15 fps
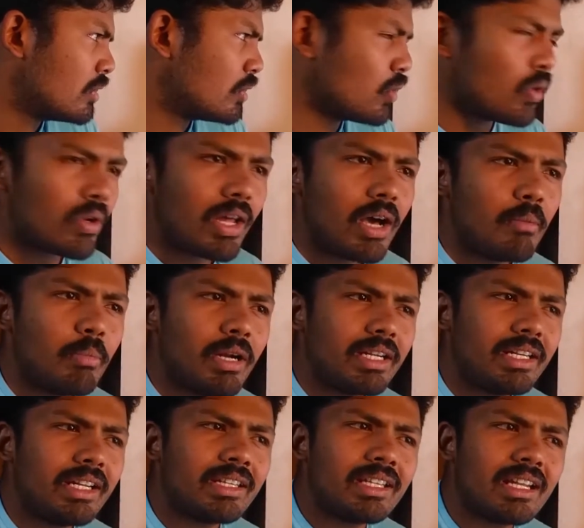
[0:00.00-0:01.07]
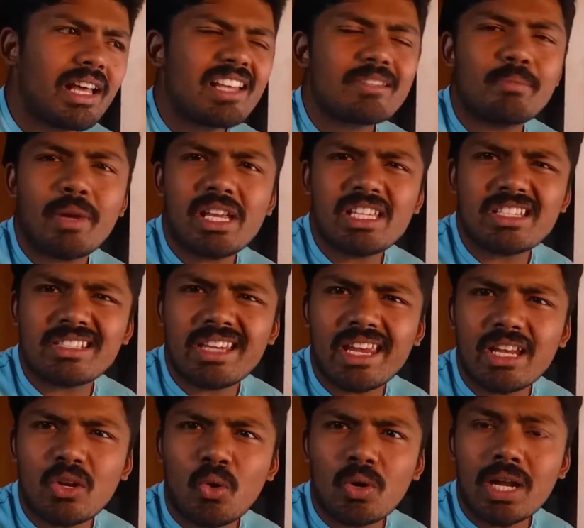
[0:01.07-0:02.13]
Lola but then the last page say
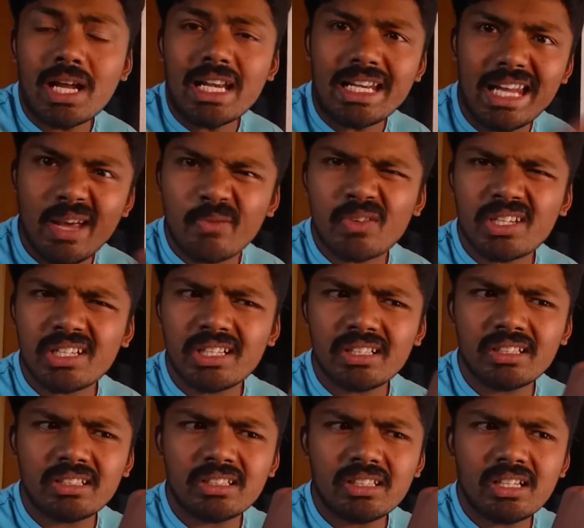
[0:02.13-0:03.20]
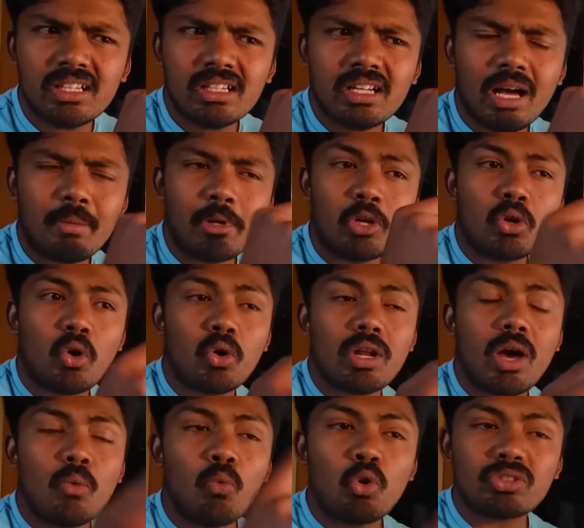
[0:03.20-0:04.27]
Lola left I mean
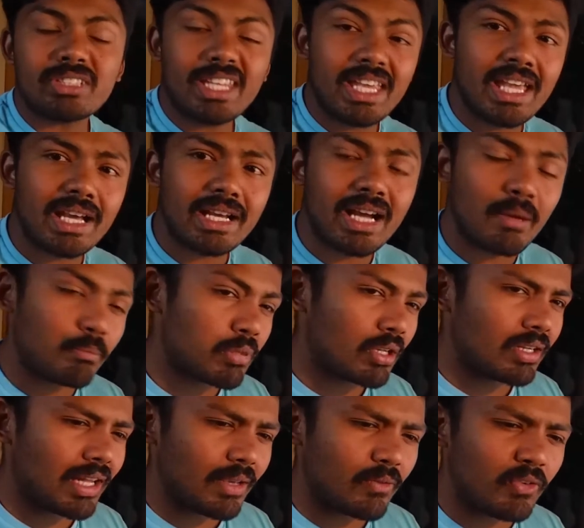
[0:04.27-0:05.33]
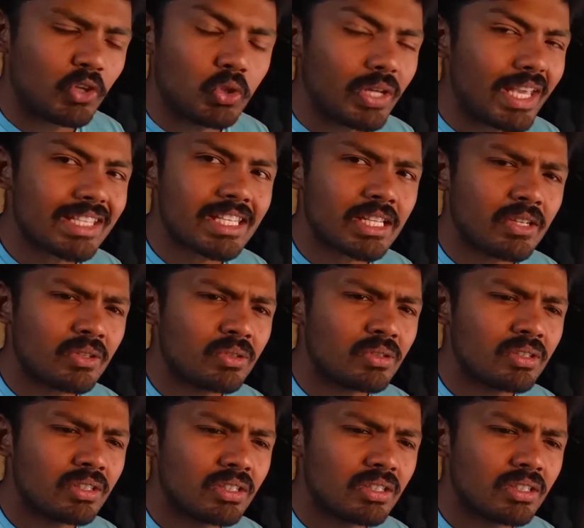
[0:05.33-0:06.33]
Lola was here a couple like few days ago